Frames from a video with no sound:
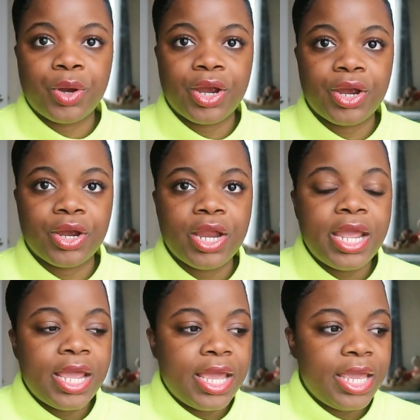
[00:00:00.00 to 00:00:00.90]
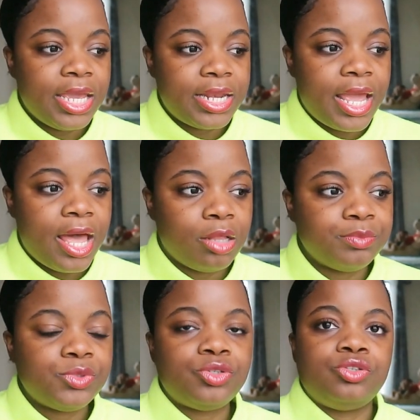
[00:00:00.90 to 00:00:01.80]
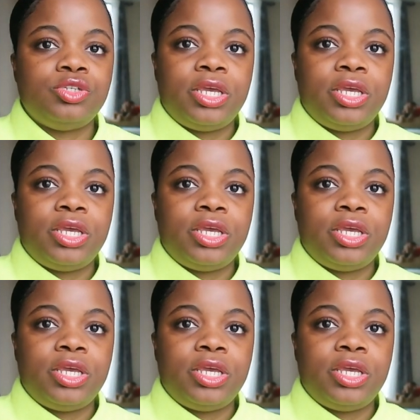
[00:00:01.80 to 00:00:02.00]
where it helps